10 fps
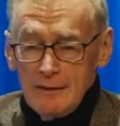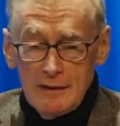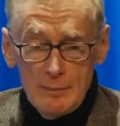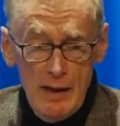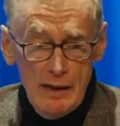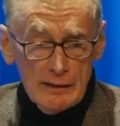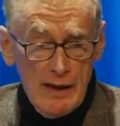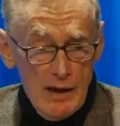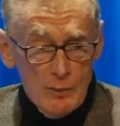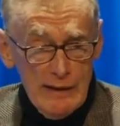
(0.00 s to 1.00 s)
about
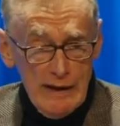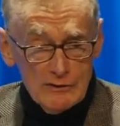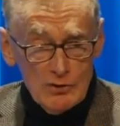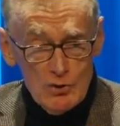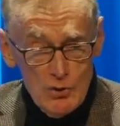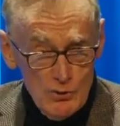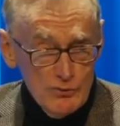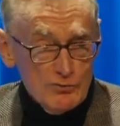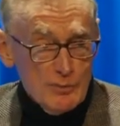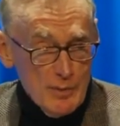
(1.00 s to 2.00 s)
how we had to
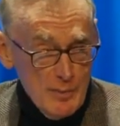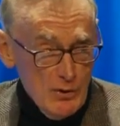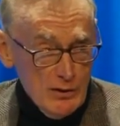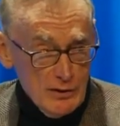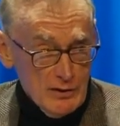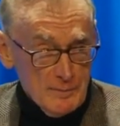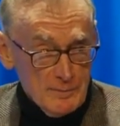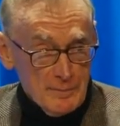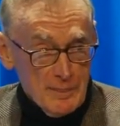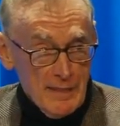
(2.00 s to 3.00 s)
learn from America
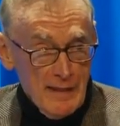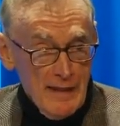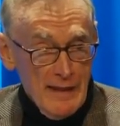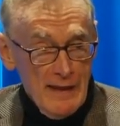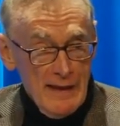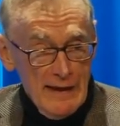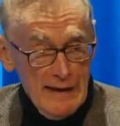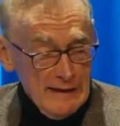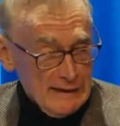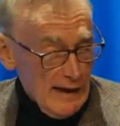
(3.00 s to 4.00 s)

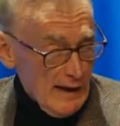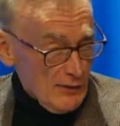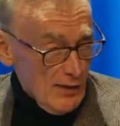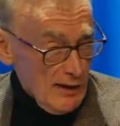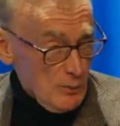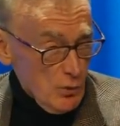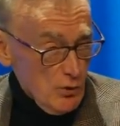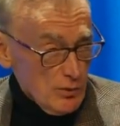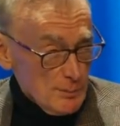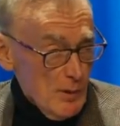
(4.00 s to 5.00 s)
in how they
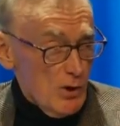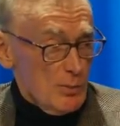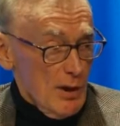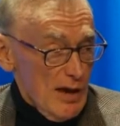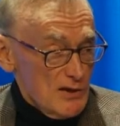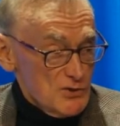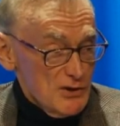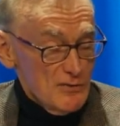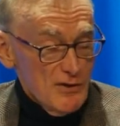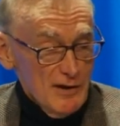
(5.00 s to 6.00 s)
were
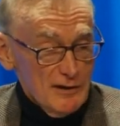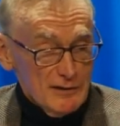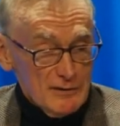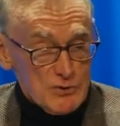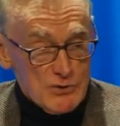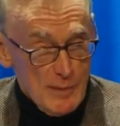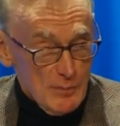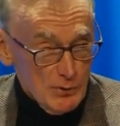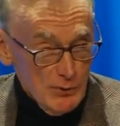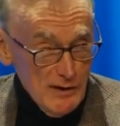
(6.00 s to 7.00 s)
mobilising their
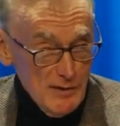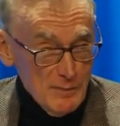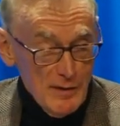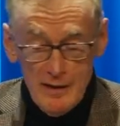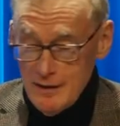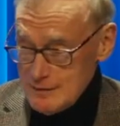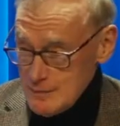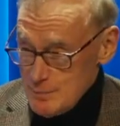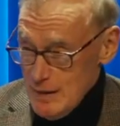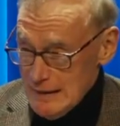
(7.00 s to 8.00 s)
constabulary to
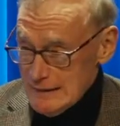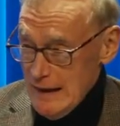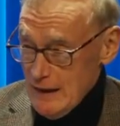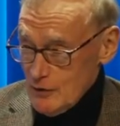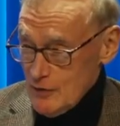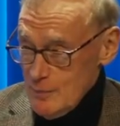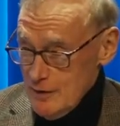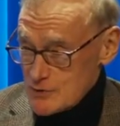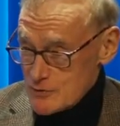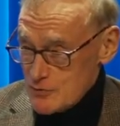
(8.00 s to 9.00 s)
bear down on the
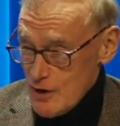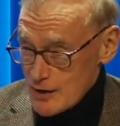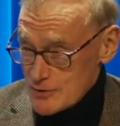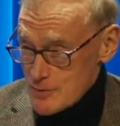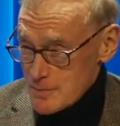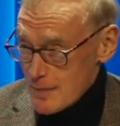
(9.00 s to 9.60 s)
menace of drugs.